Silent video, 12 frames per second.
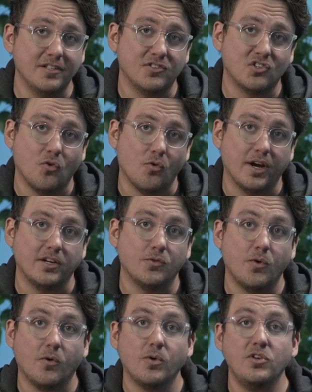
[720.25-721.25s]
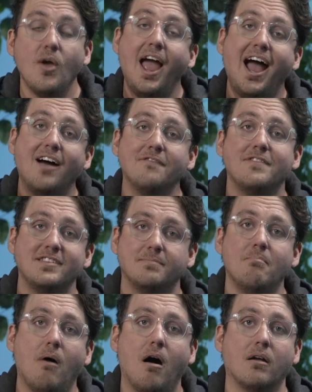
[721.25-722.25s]
scoring, to where when you have this
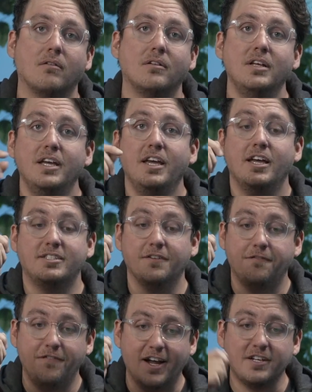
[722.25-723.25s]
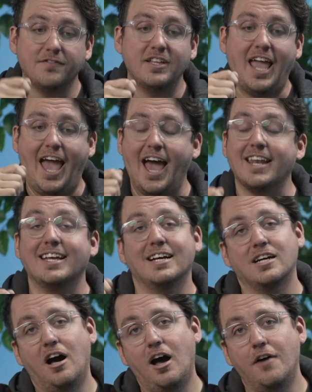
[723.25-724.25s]
model, it's effectively adding a
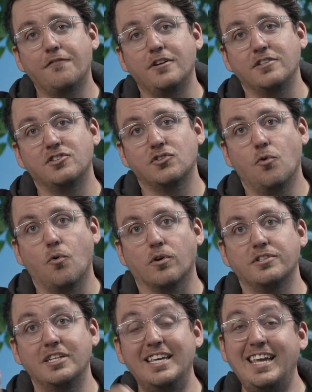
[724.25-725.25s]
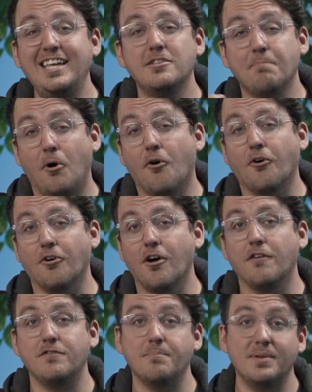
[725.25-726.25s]
confidence score to each part
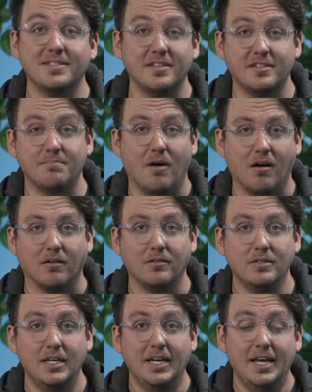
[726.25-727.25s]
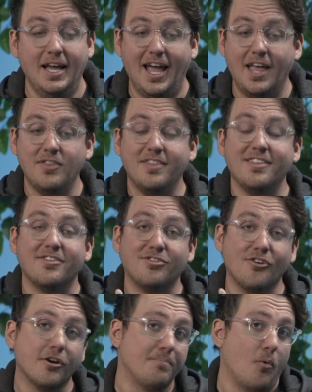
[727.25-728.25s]
of the business model. And then the
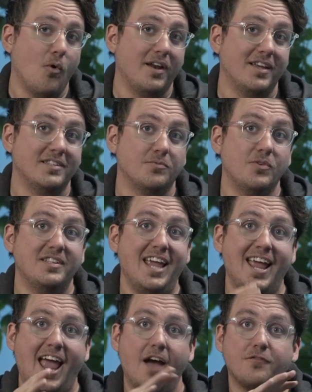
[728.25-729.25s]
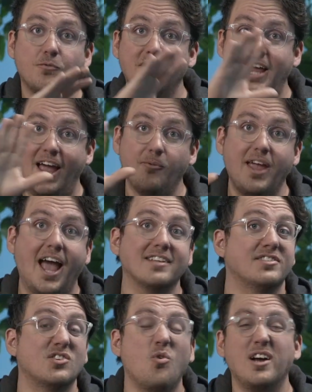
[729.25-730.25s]
third point is after we ask
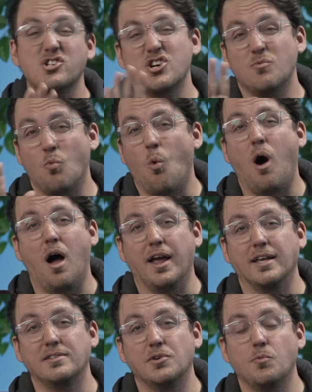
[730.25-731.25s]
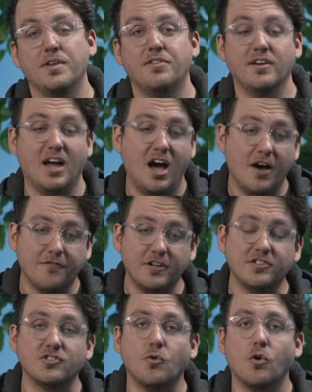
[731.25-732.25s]
the question why. So with the
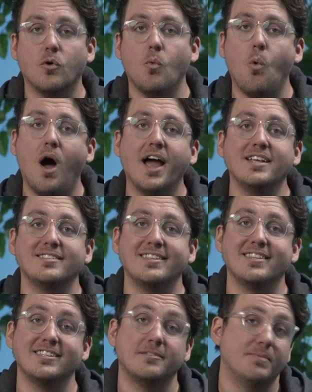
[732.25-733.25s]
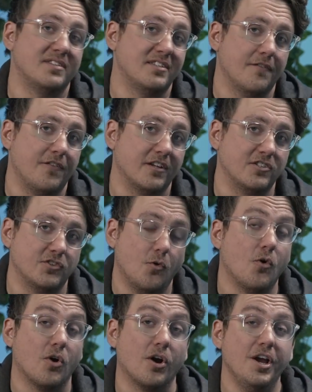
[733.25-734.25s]
confidence score, why is it this specific
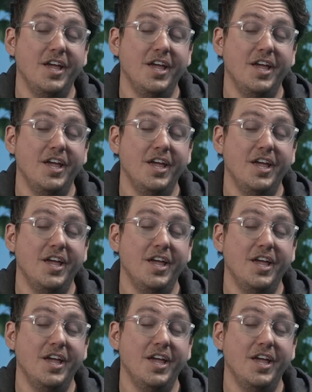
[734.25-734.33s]
score?